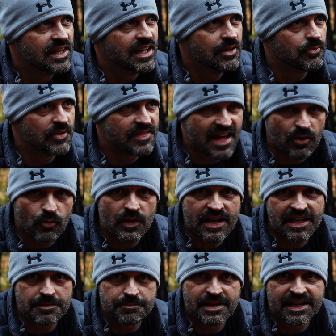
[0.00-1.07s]
And when that
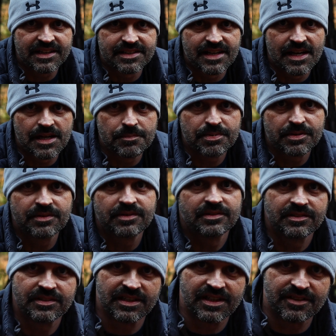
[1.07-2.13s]
wind picked up
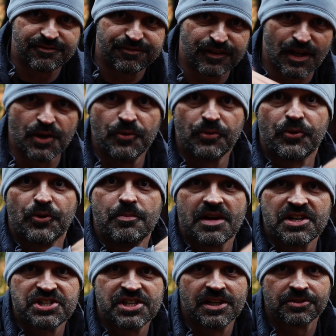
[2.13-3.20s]
and it flowed through my
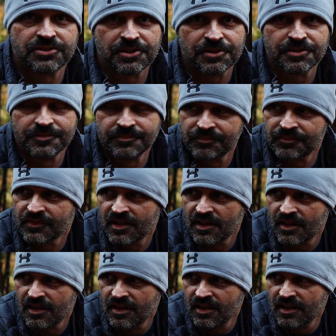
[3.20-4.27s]
shelter,
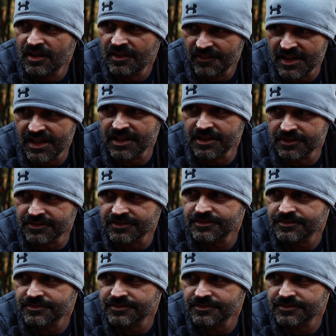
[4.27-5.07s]
then